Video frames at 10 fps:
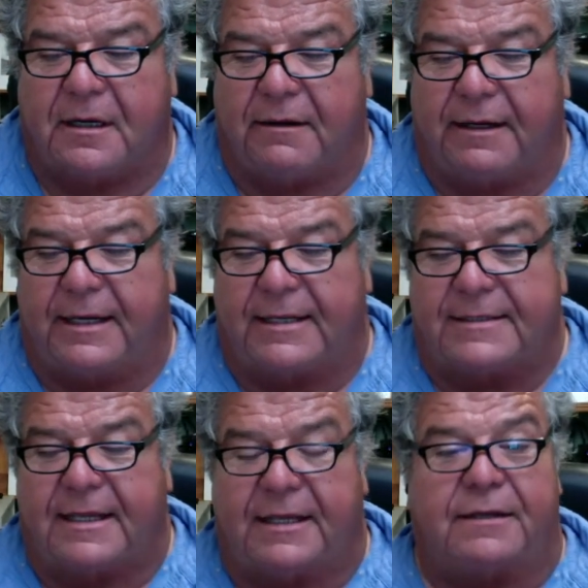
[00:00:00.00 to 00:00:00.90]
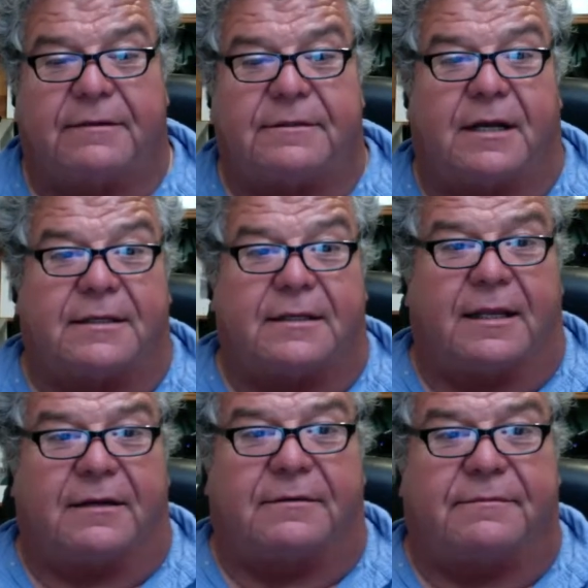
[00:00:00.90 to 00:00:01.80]
All right, guys. Thank you. Talk to you
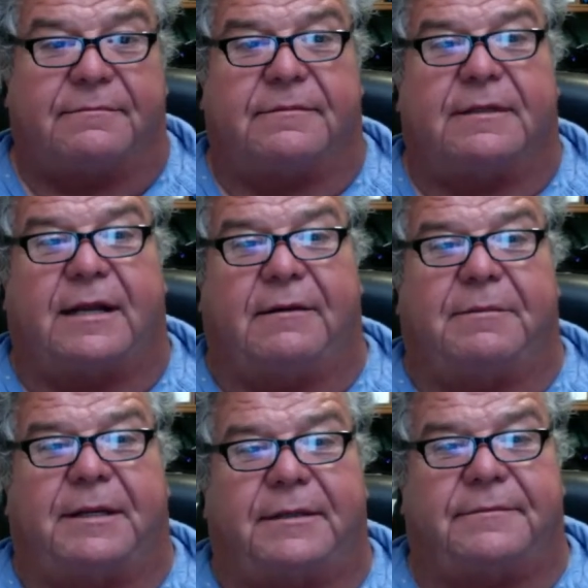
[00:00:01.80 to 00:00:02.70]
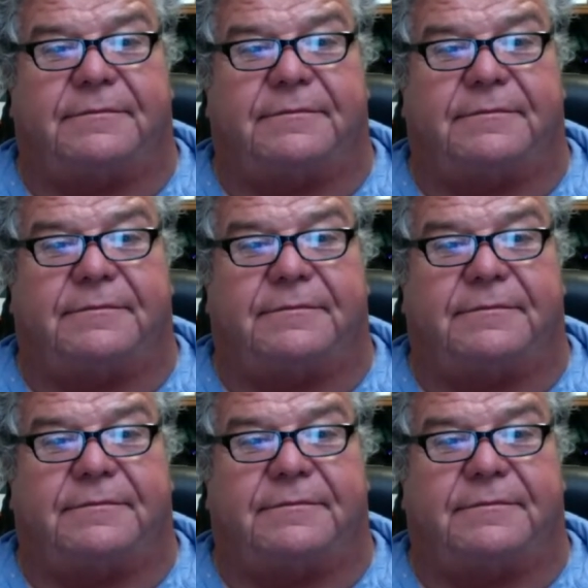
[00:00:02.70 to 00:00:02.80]
later. Good night, everybody.